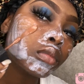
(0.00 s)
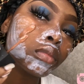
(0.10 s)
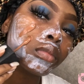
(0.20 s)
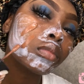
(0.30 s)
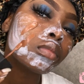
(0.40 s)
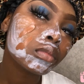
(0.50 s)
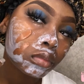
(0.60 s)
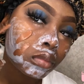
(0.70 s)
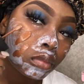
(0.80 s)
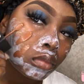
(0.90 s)

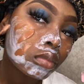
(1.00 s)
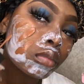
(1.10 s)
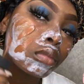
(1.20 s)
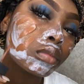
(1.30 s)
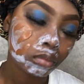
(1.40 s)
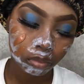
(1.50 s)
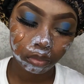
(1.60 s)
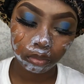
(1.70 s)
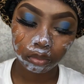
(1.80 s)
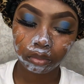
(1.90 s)
And I don't know
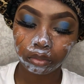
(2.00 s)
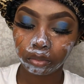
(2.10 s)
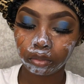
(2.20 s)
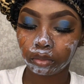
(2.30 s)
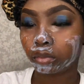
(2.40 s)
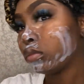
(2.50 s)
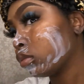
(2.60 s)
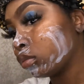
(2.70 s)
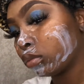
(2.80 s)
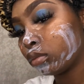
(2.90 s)
about y'all, but I'm a lash girl.